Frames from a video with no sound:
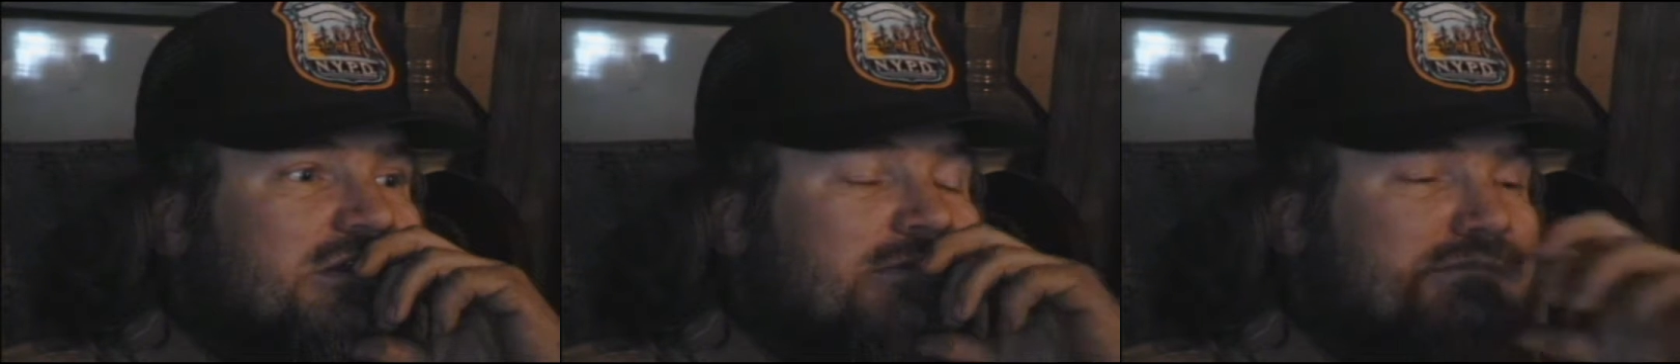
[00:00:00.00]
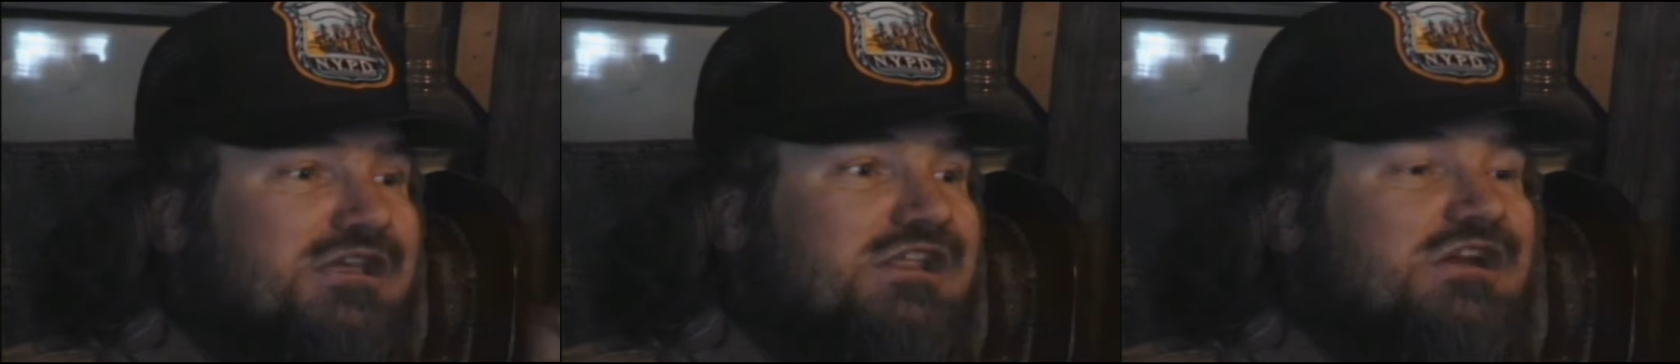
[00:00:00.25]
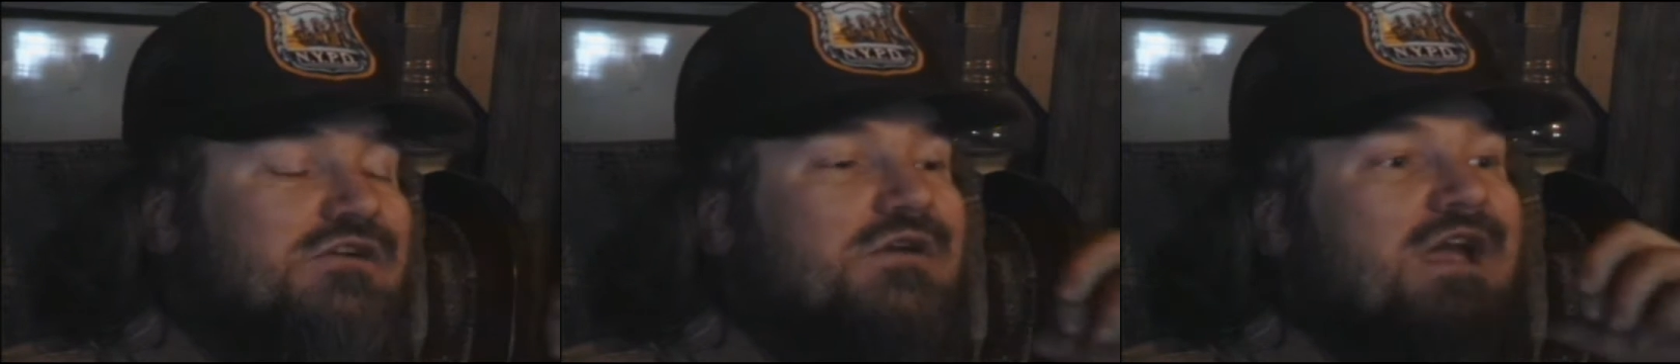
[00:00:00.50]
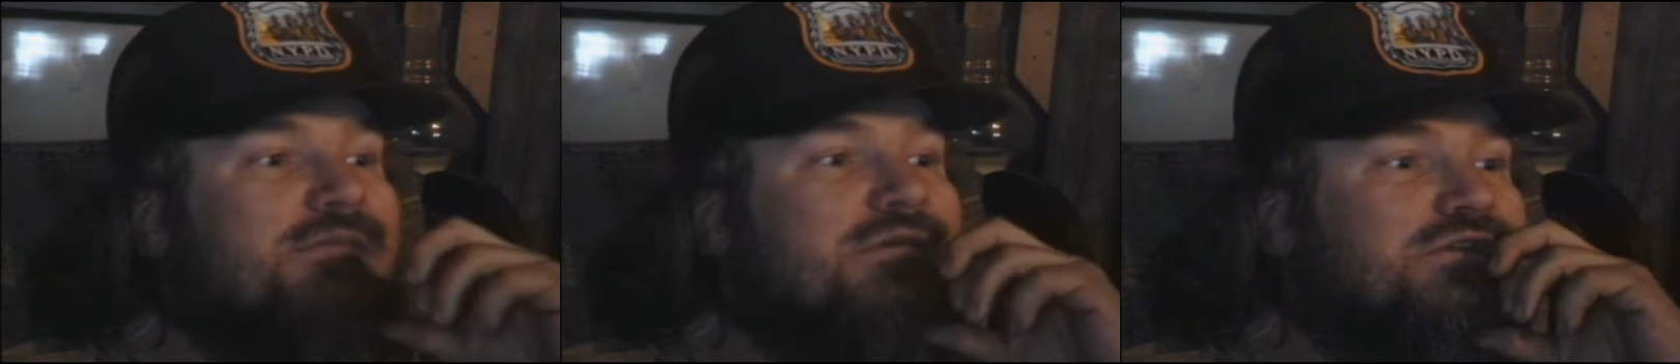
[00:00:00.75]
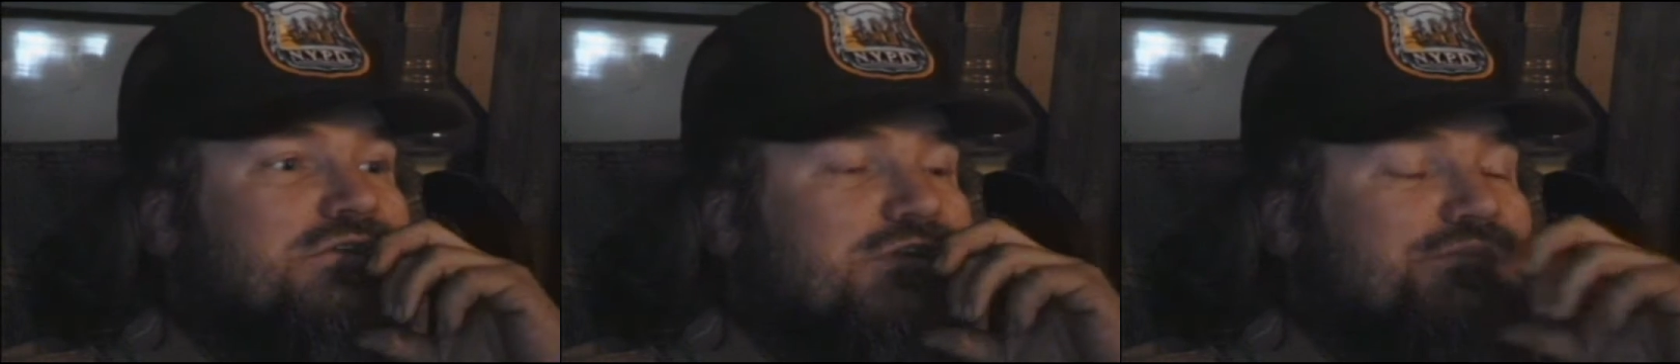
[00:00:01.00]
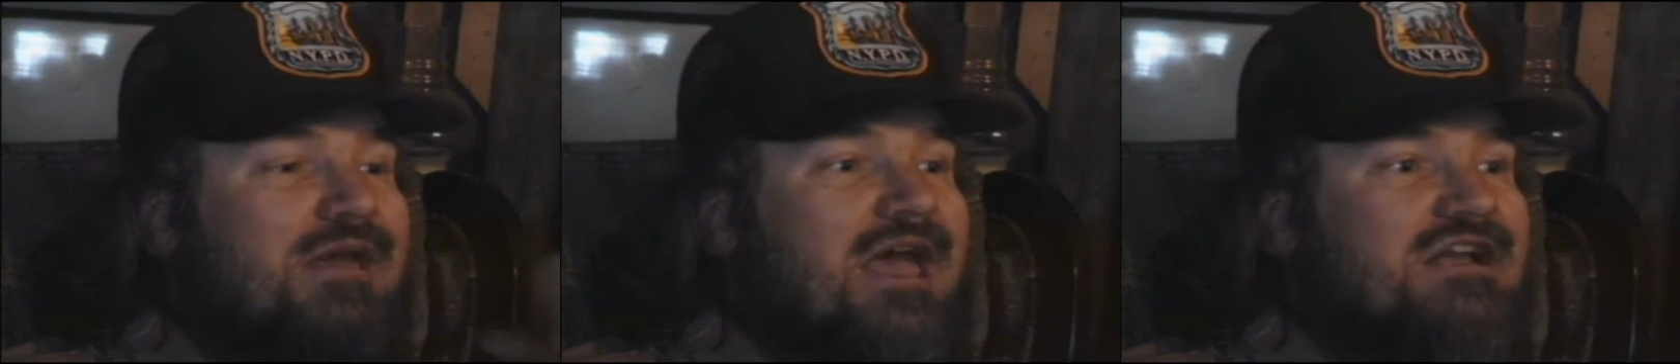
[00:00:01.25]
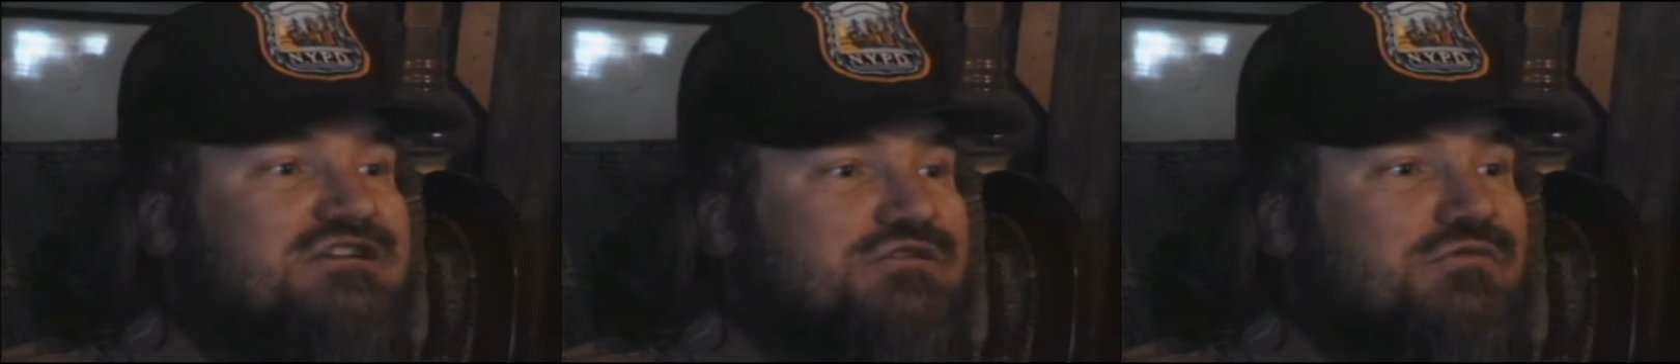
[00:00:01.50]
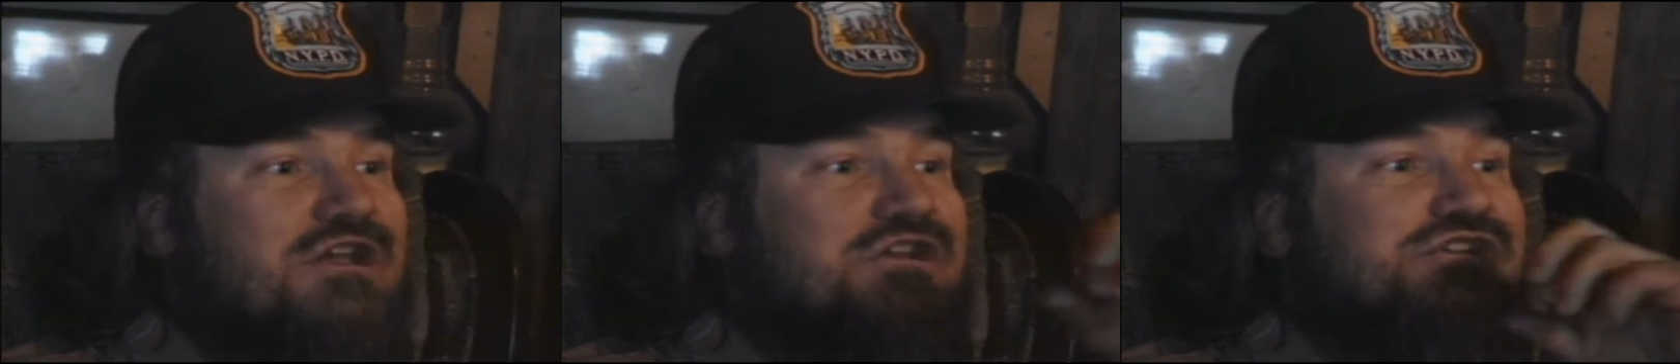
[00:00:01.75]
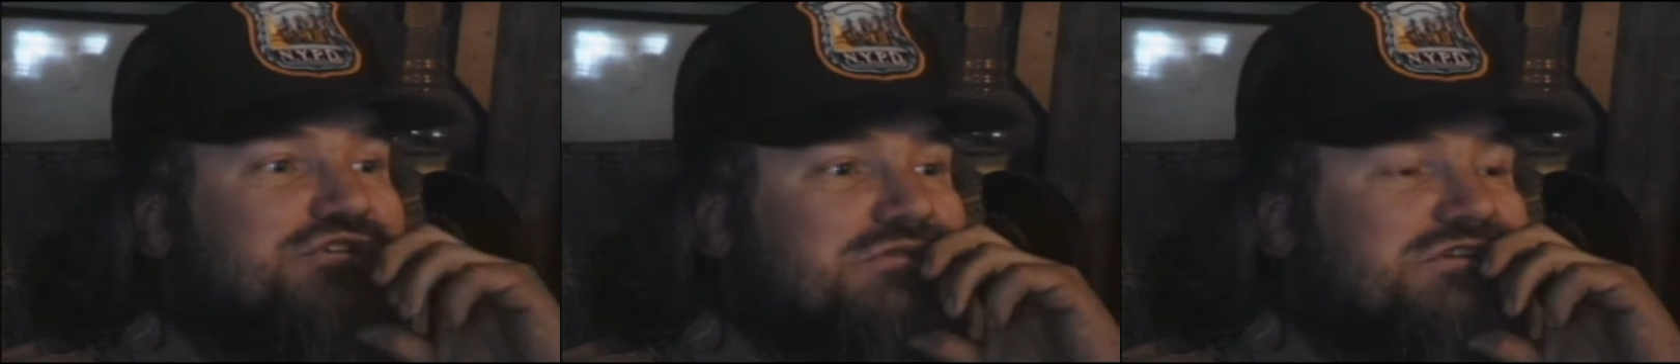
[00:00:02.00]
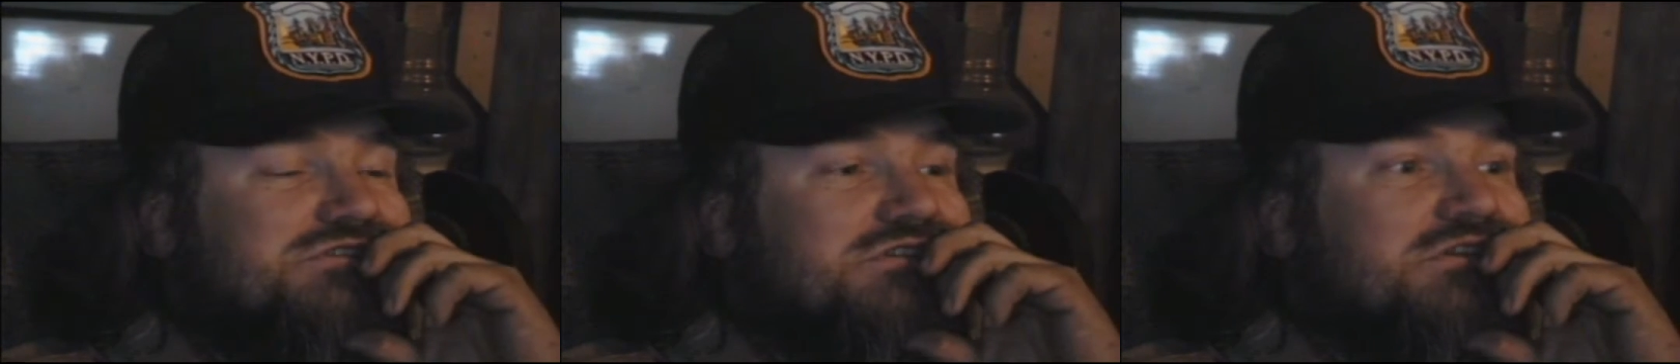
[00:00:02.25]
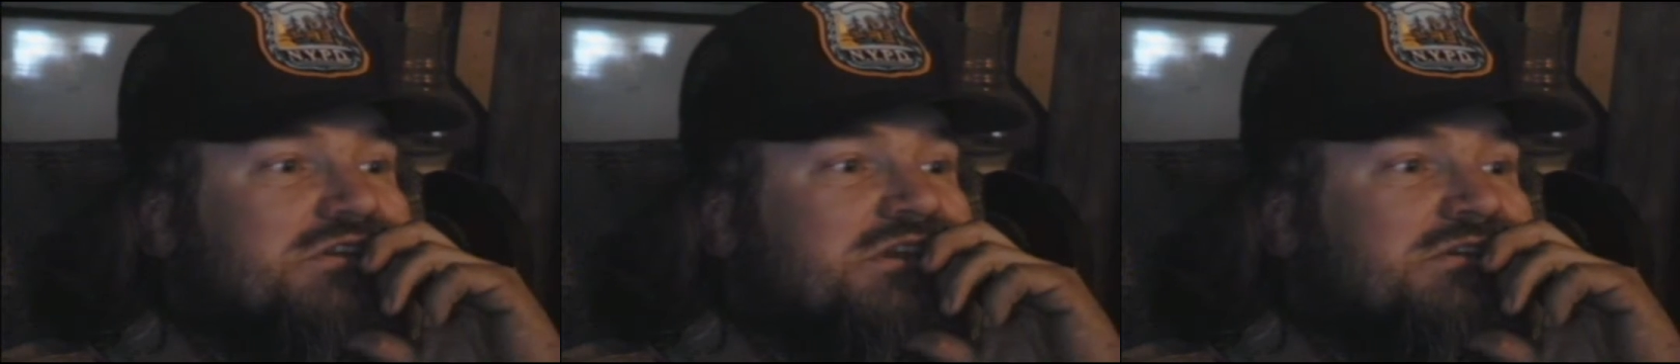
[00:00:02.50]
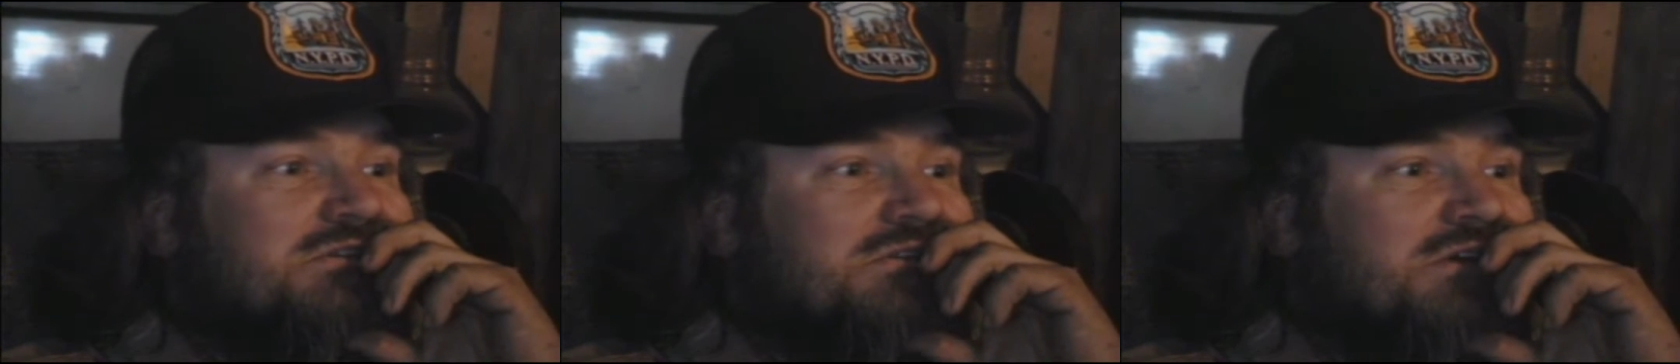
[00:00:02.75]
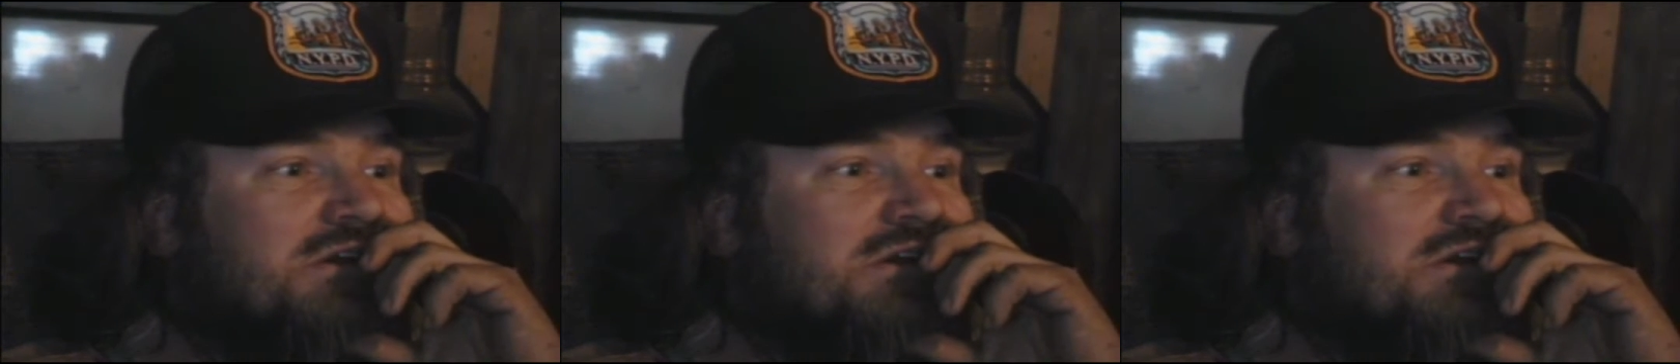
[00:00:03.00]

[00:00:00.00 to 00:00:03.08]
immediate grandmother, who passed away just recently,